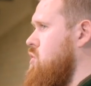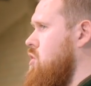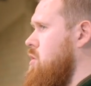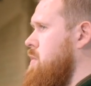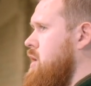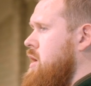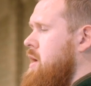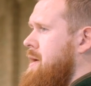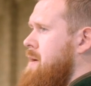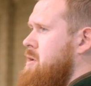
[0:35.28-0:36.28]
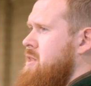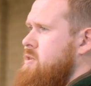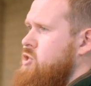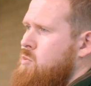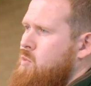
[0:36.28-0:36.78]
warm, um, and in
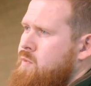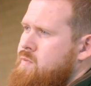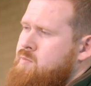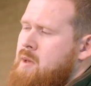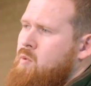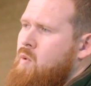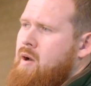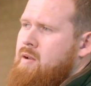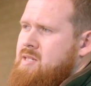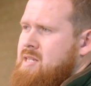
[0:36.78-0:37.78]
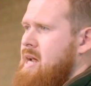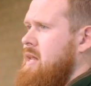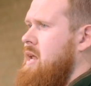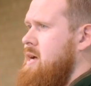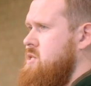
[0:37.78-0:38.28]
the summer months maybe wear a
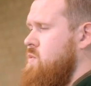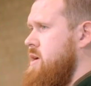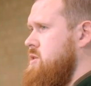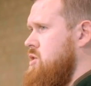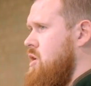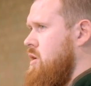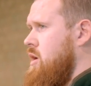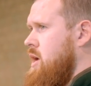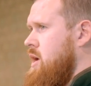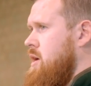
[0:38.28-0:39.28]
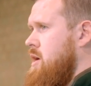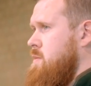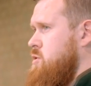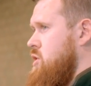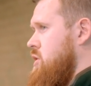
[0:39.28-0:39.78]
slightly lighter weight sock,
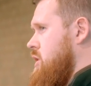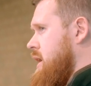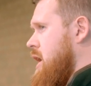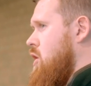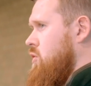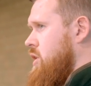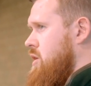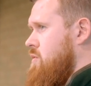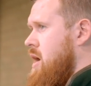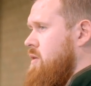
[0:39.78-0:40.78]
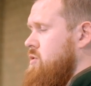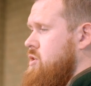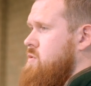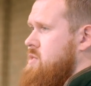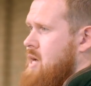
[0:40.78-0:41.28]
um, so you can get all year round
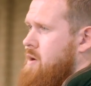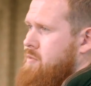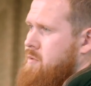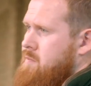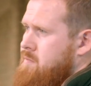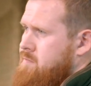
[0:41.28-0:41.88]
use out of them.